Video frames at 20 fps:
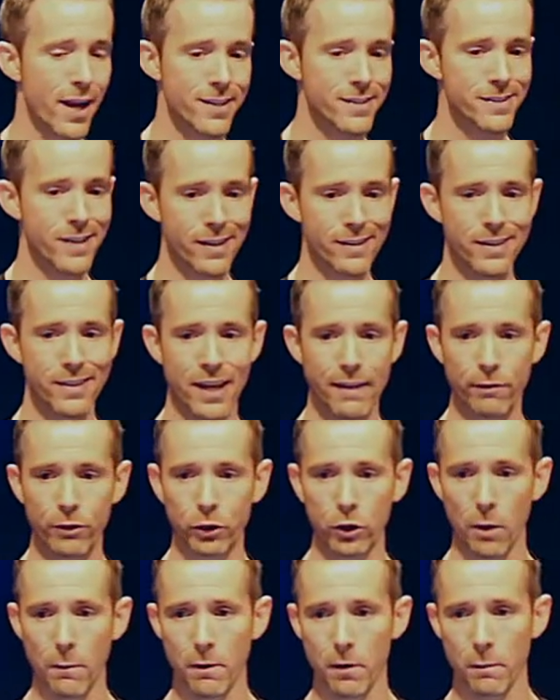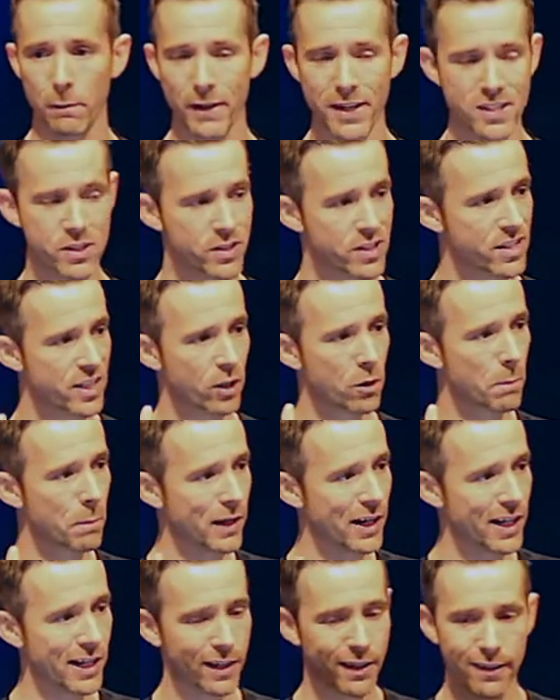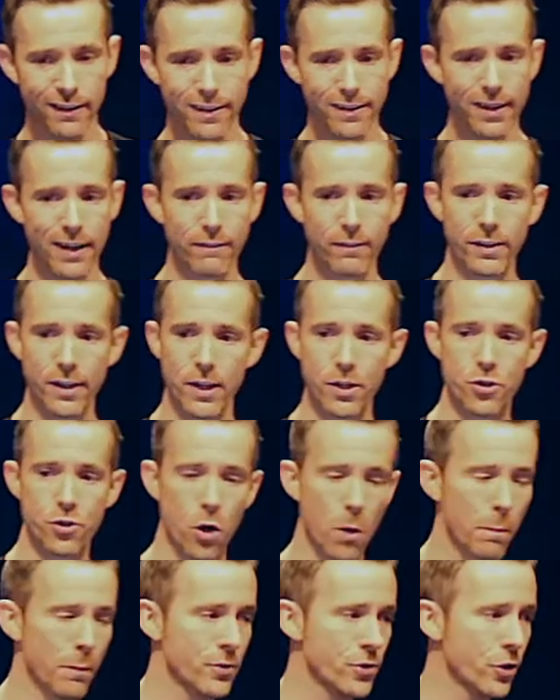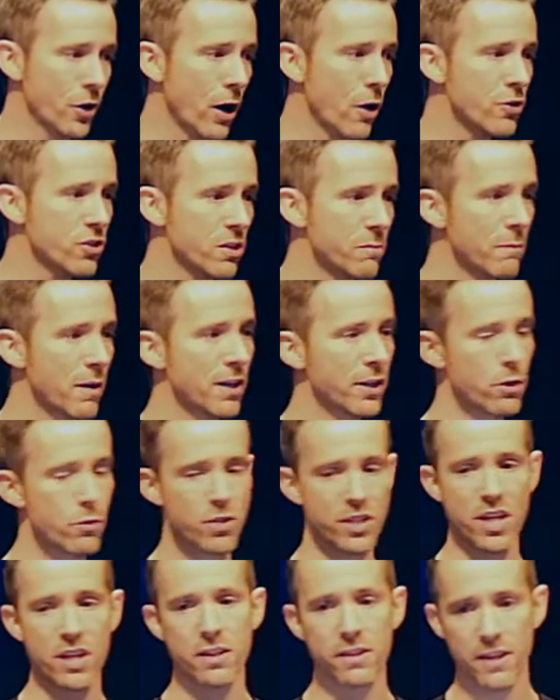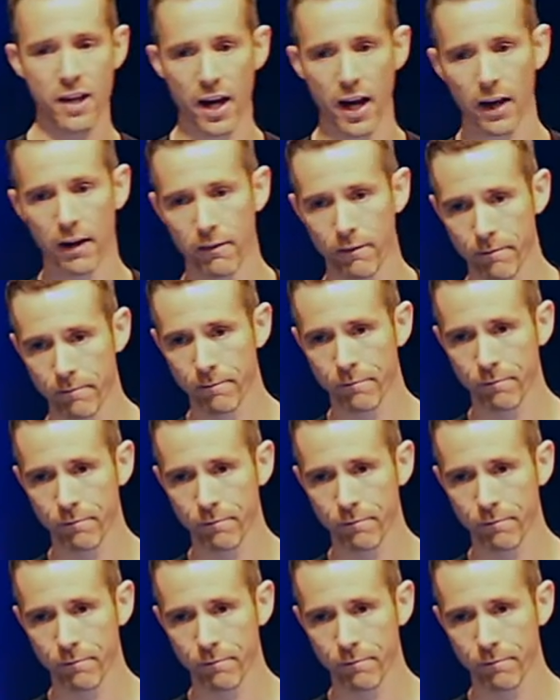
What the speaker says: It's not the devil showing up. He's a single being. The devil didn't show up at your house and make you sin today.